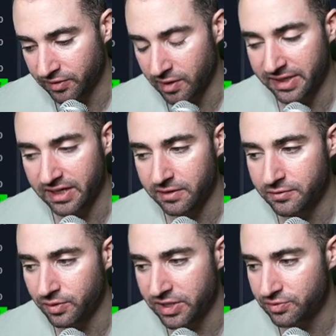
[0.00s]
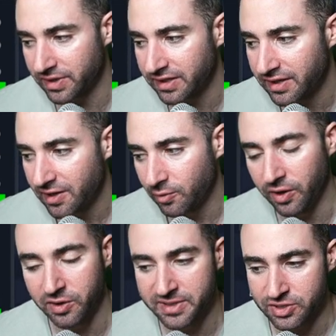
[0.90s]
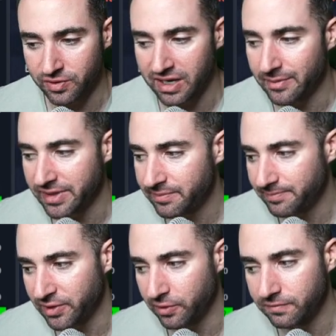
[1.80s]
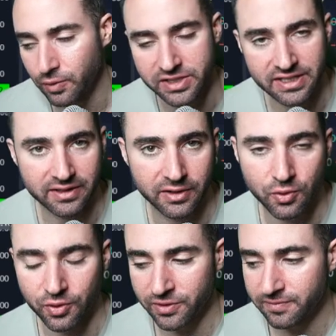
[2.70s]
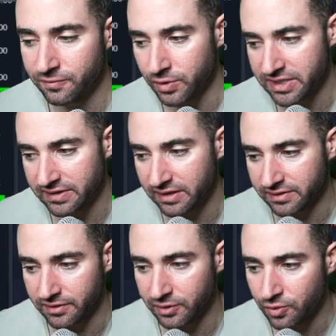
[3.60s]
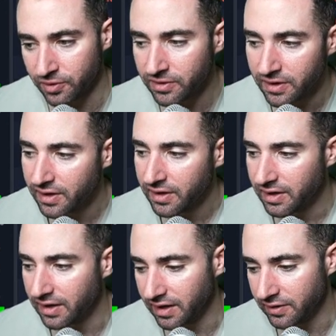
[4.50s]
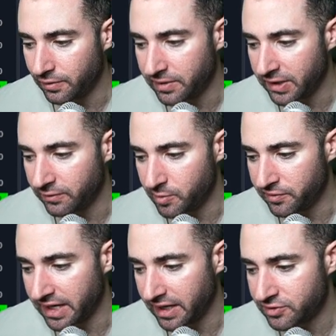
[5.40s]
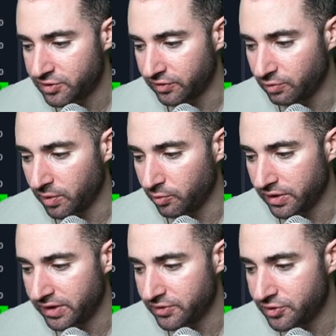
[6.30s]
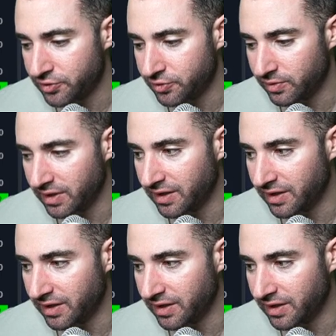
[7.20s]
beginning of 2020, where the potential high be, you know, 14,000 and a quarter. If we move that out just one more year to